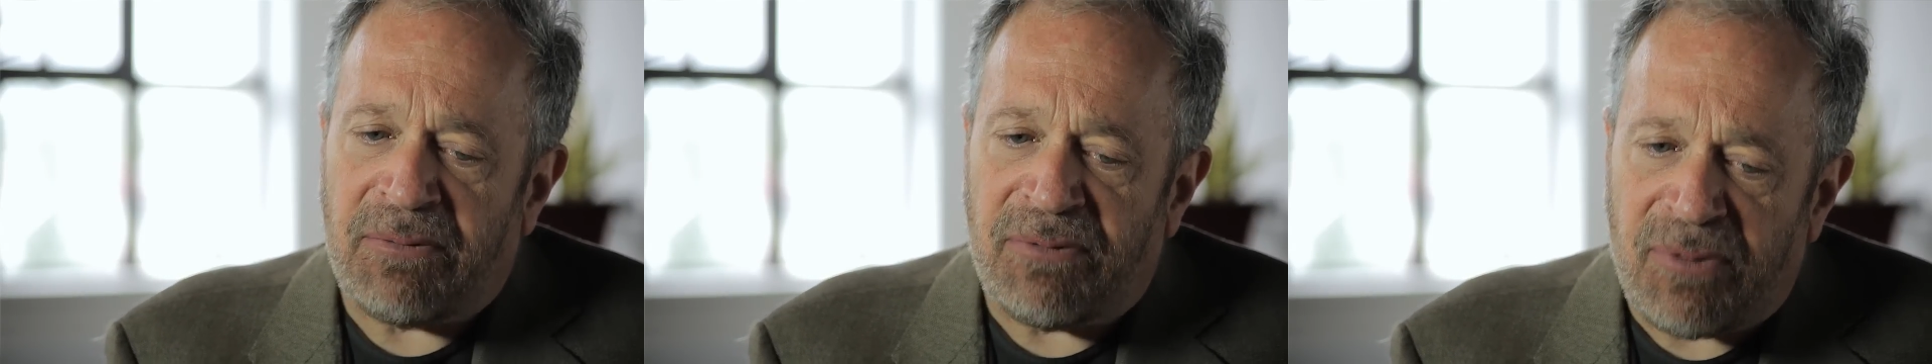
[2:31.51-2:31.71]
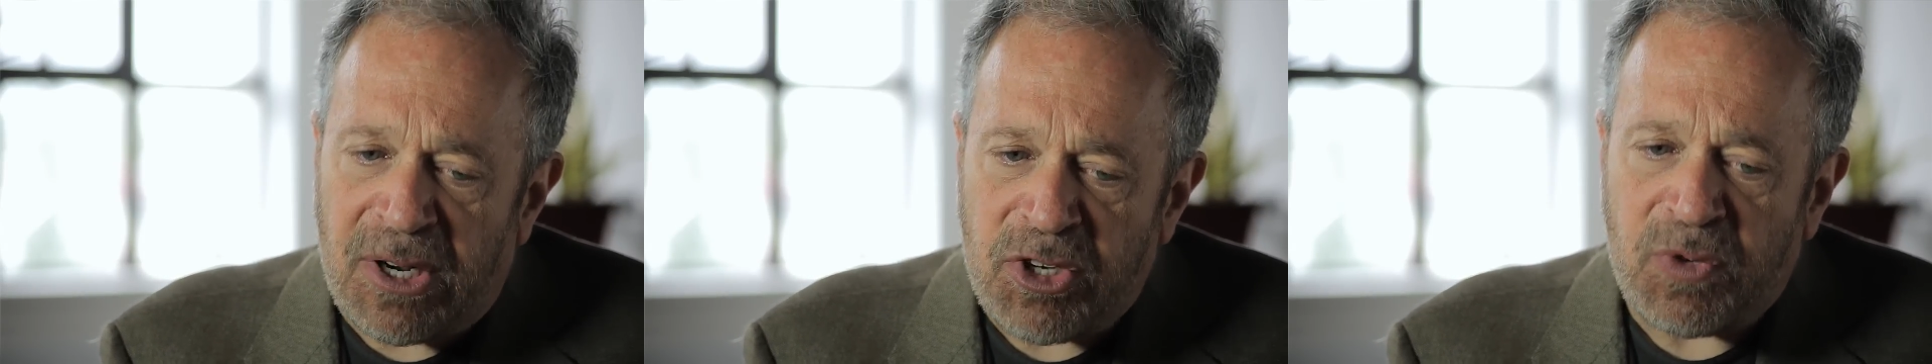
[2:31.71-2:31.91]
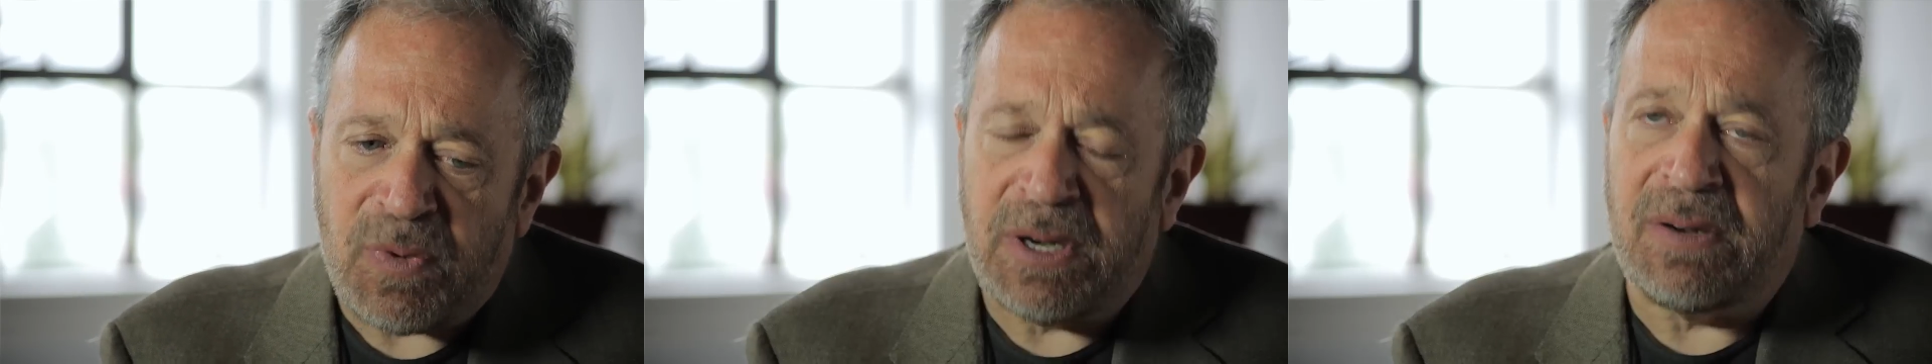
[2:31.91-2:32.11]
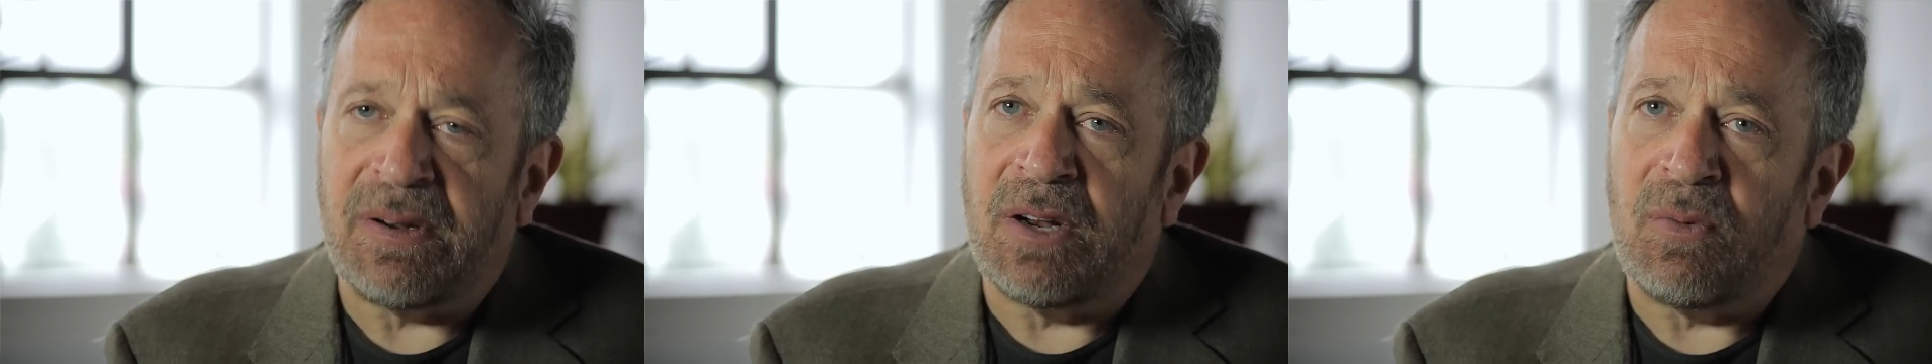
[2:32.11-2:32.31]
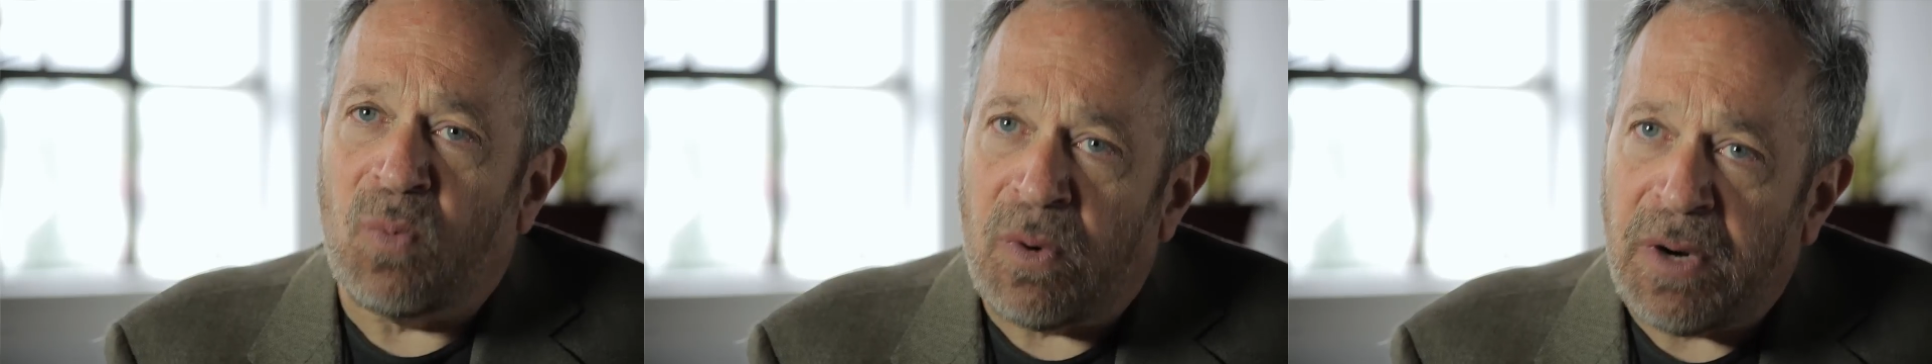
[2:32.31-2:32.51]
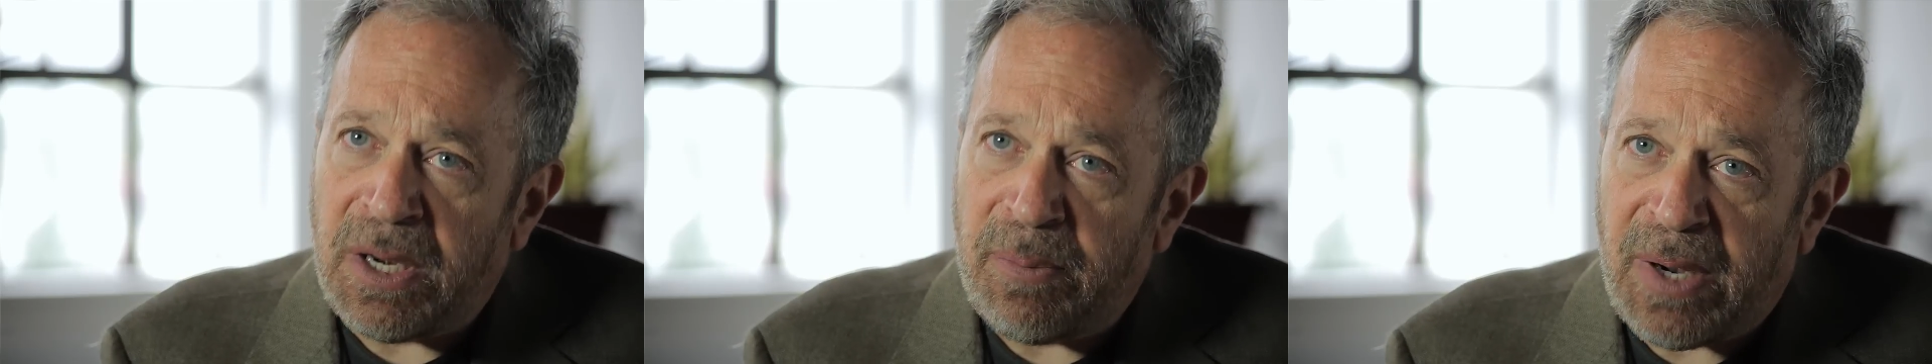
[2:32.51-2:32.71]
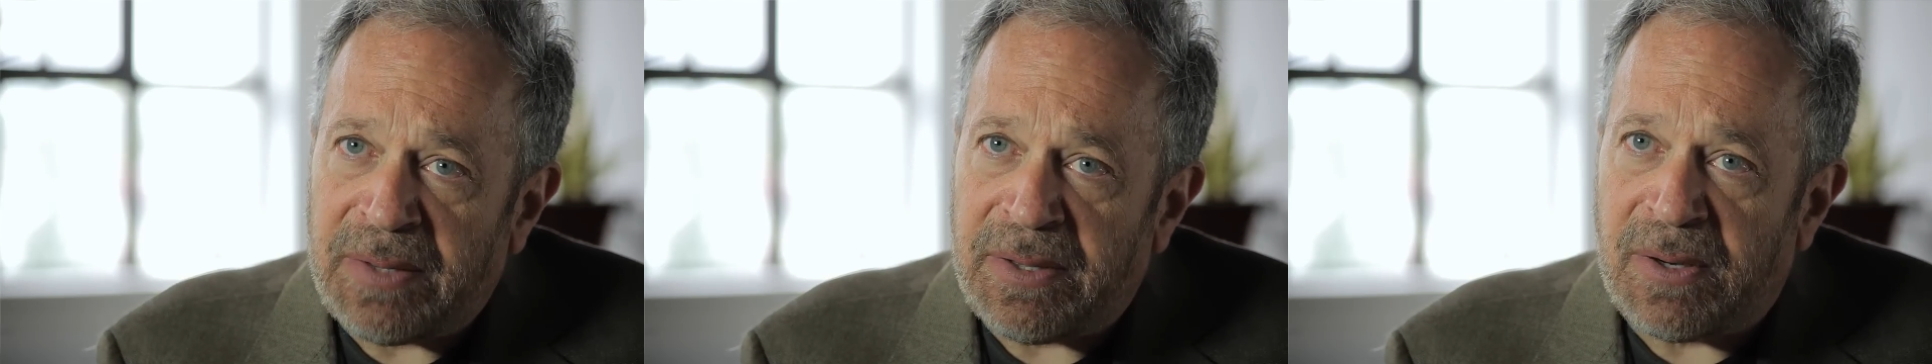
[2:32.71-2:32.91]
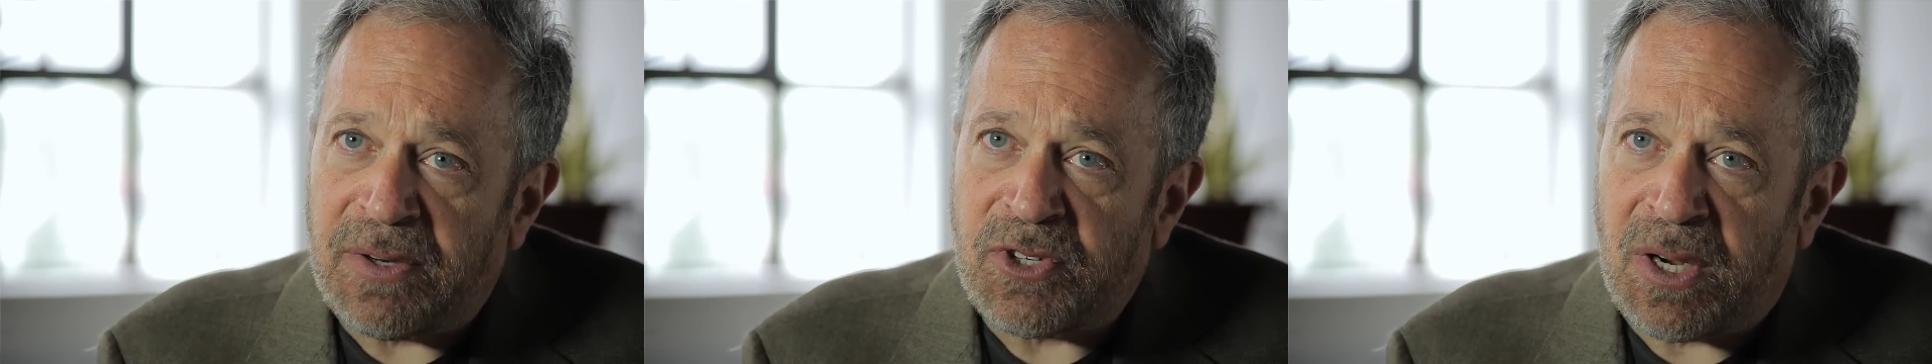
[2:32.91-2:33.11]
frustrated and worried about
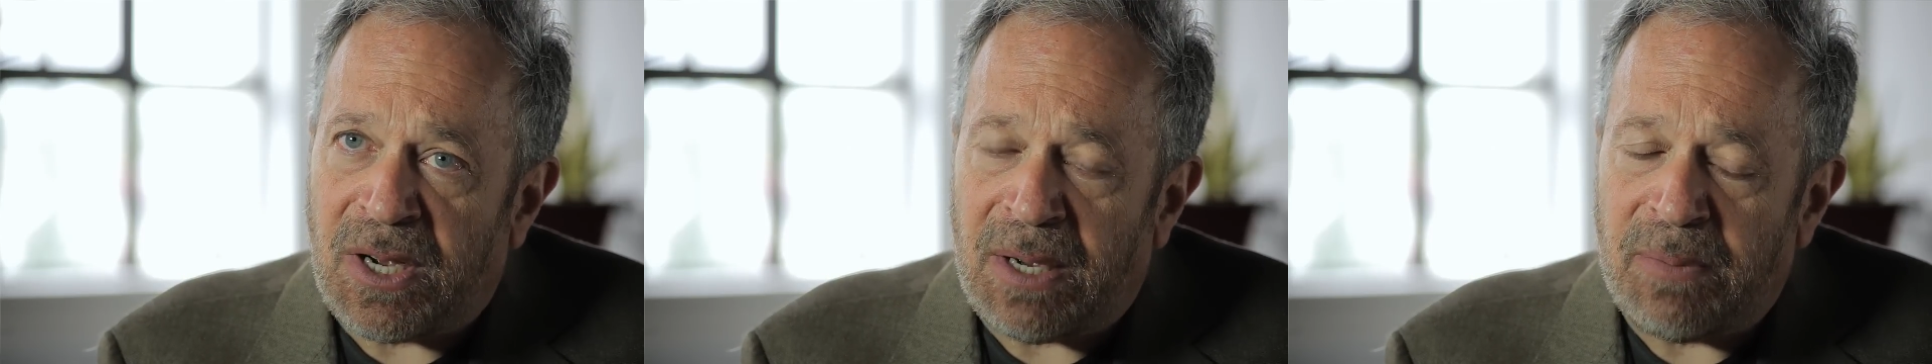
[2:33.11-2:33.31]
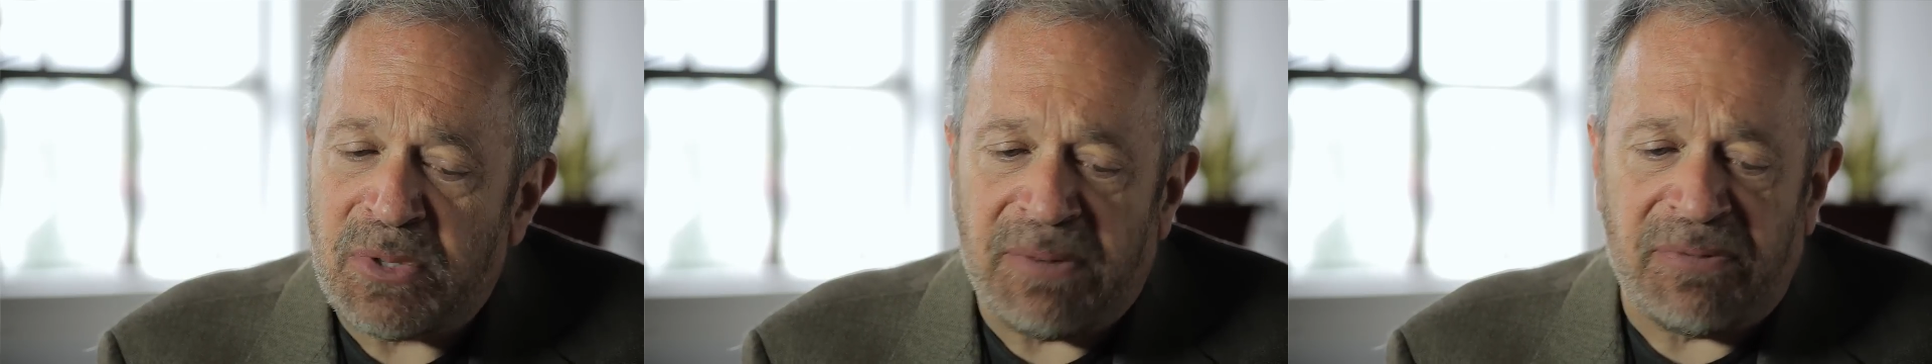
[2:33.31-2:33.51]
their jobs,